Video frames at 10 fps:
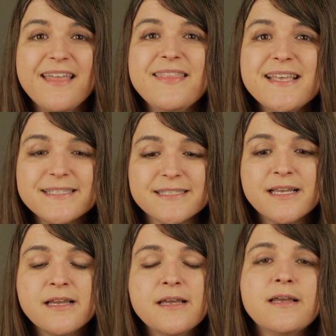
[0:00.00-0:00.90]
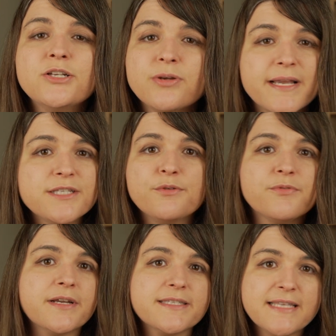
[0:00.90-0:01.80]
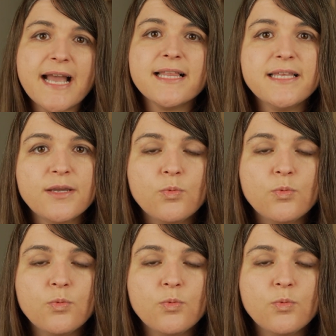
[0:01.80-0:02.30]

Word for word: And this trains you for exactly